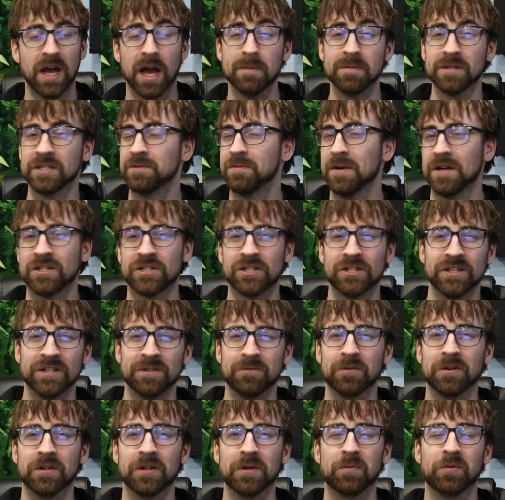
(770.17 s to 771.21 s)
I'm especially
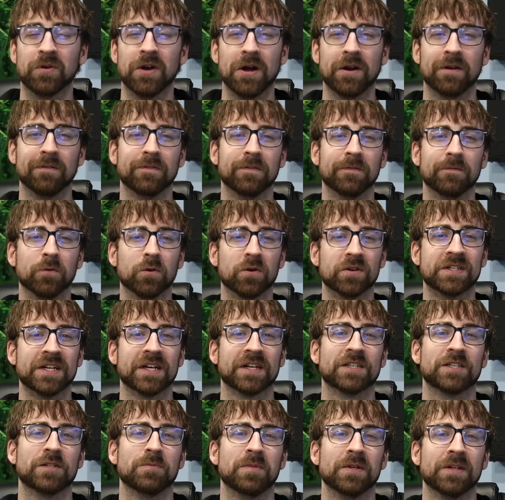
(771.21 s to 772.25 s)
really proud of the
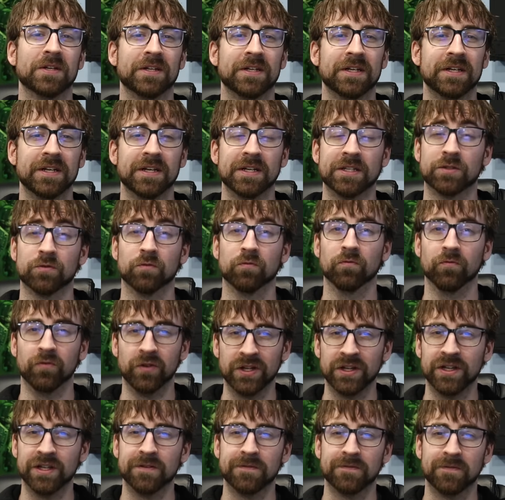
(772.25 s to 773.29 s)
Vortex ability. It's
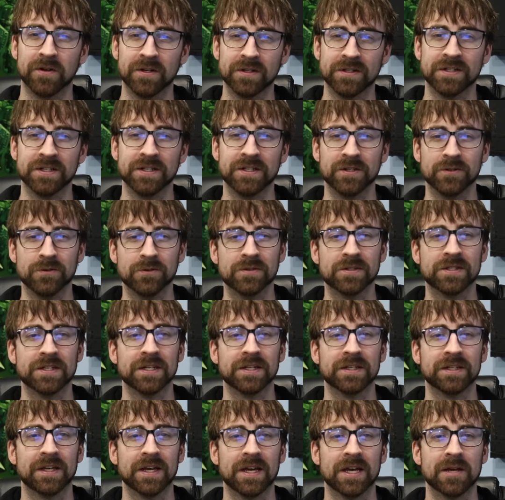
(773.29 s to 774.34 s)
really fun to use
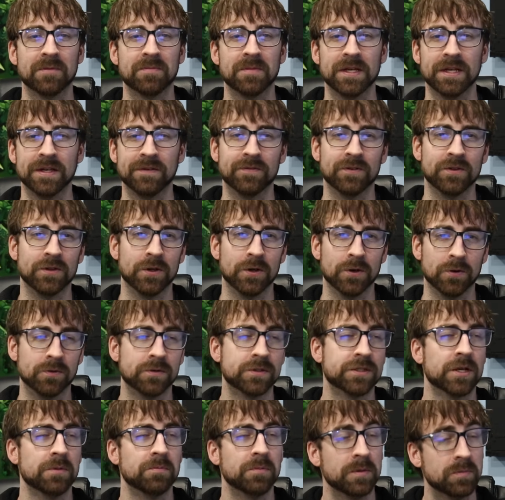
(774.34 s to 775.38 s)
in-game, even though
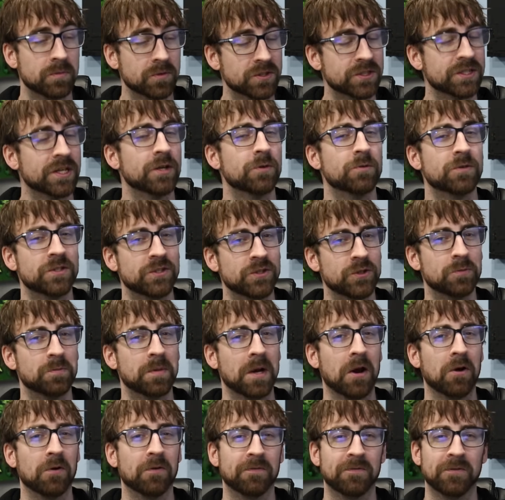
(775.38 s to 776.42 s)
some people said it was too
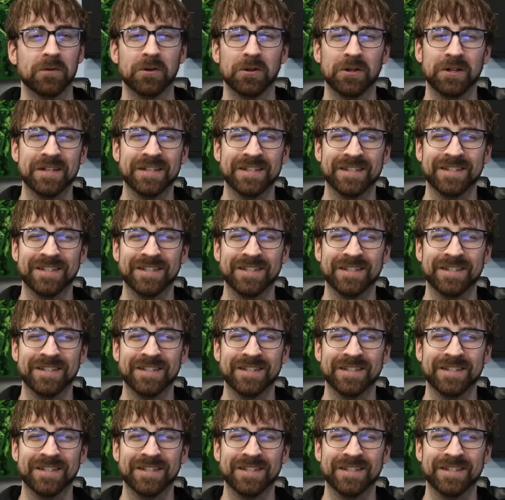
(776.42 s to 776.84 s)
powerful.